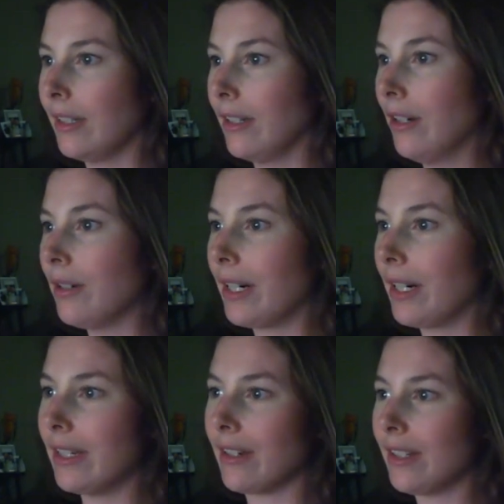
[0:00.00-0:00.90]
Noah
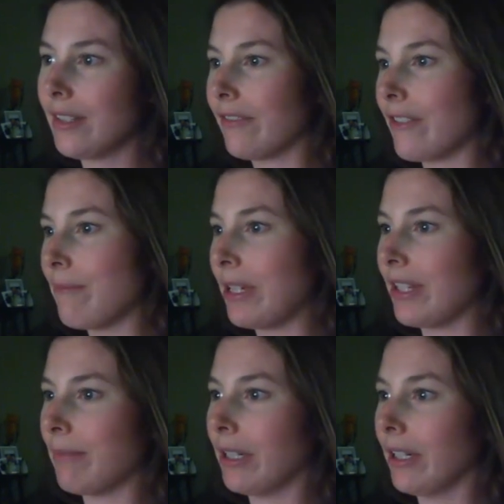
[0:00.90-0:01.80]
is also from
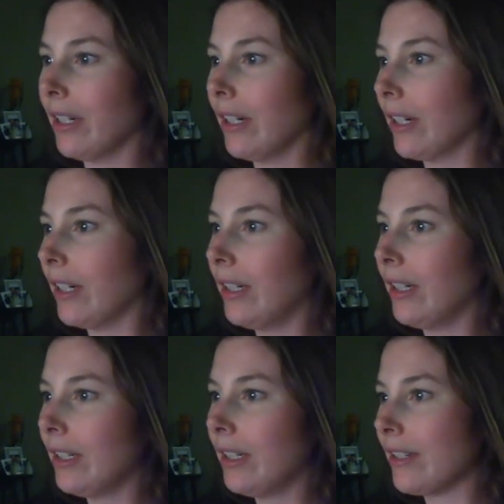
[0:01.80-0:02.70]
Pittsburgh,
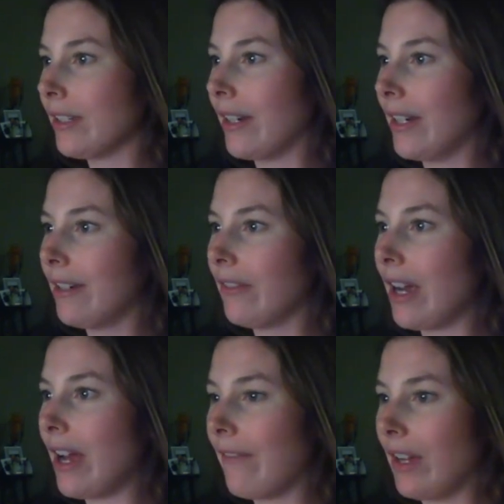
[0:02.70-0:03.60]
studying for
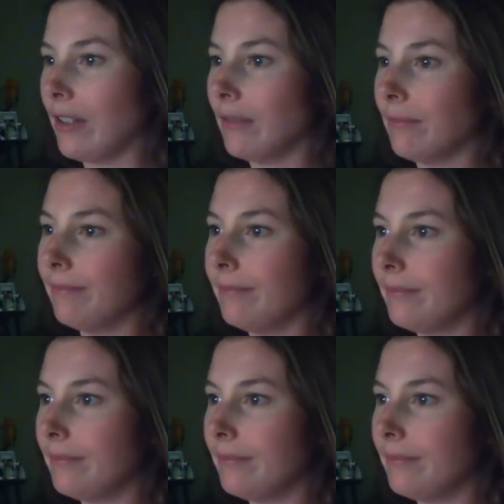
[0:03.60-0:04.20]
FM.